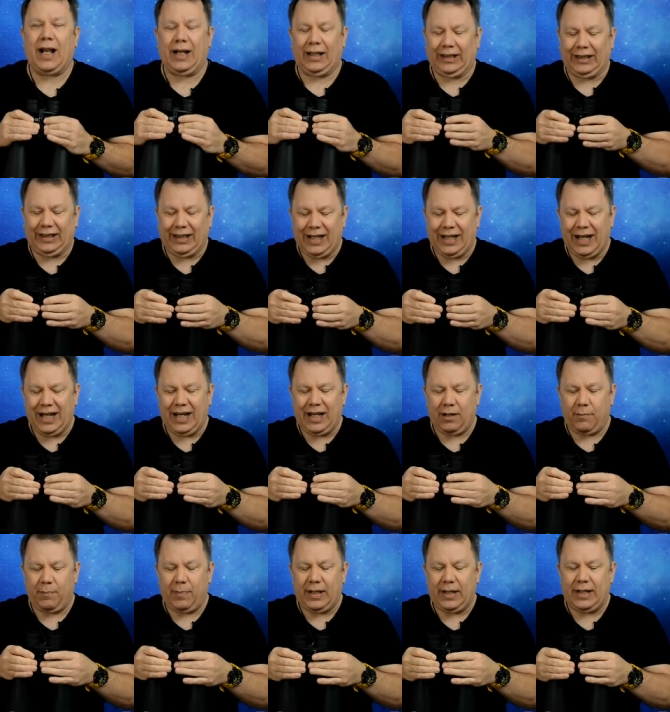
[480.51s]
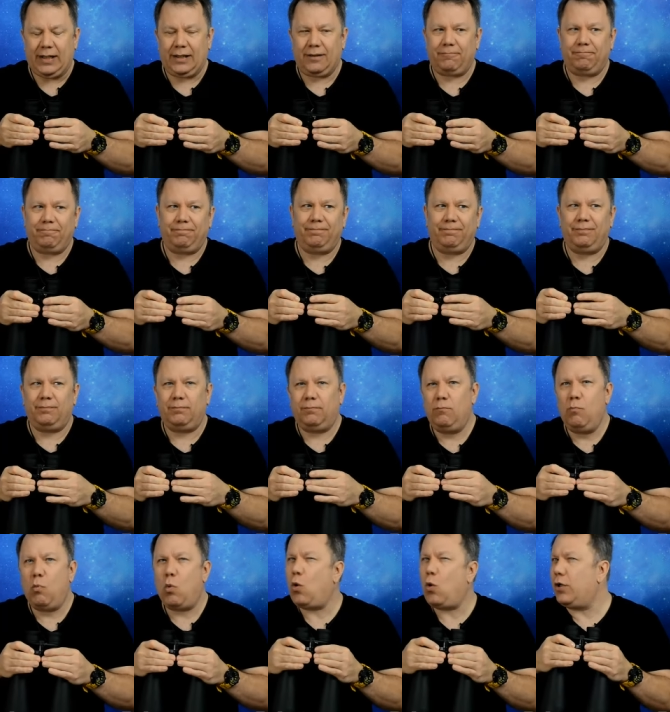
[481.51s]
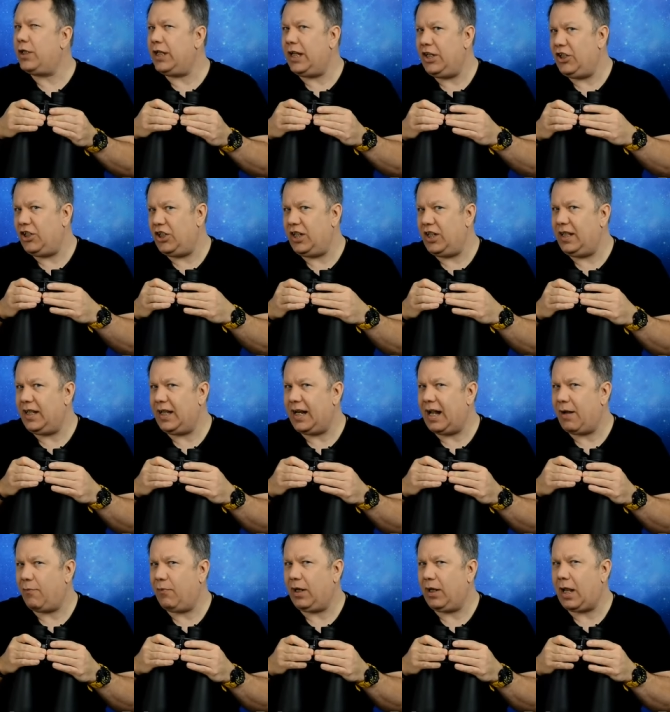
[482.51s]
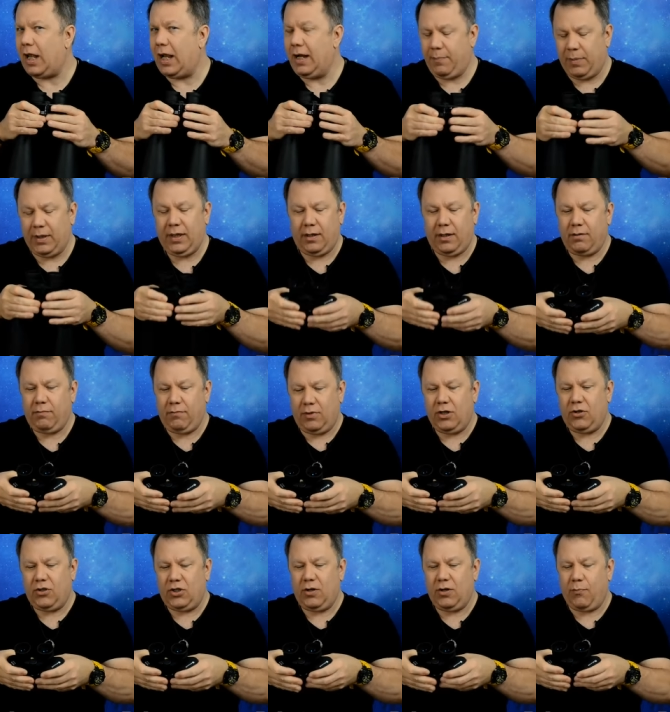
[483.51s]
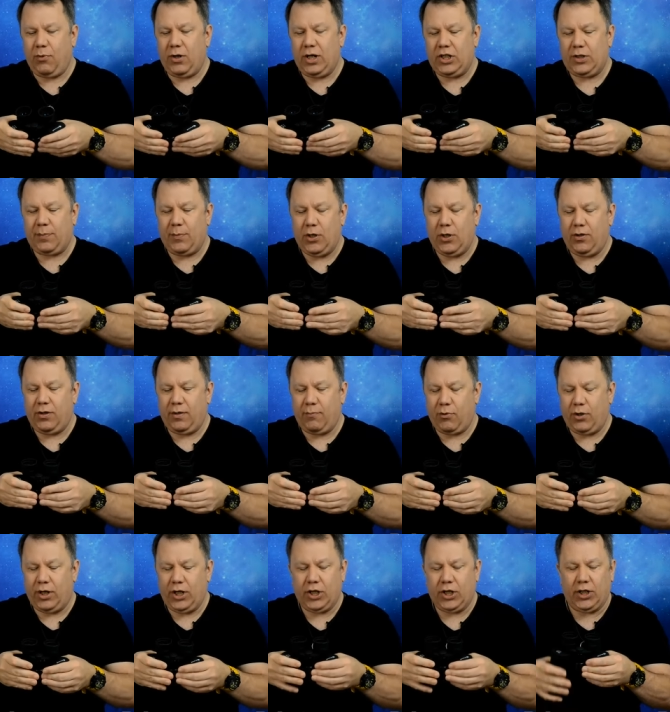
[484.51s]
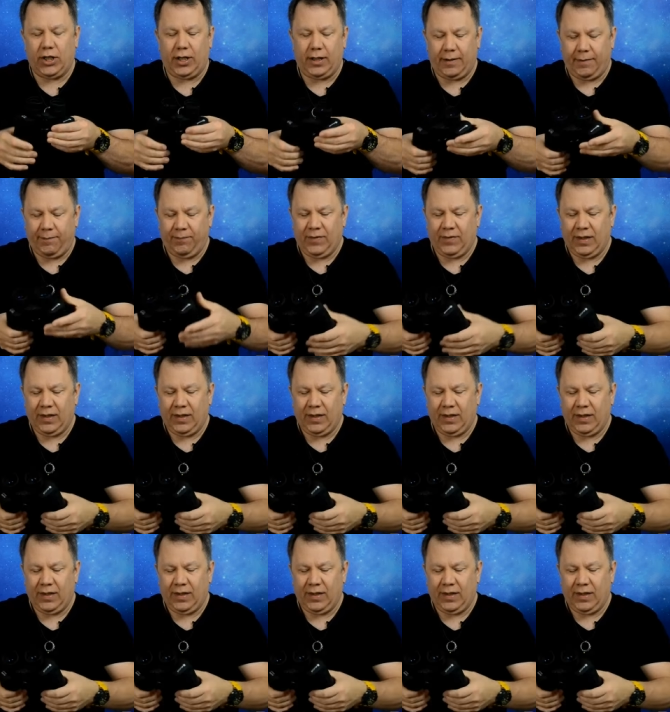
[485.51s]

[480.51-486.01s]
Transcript: a little bit more tension than I would like, but they're, they're still pretty smooth and pretty good.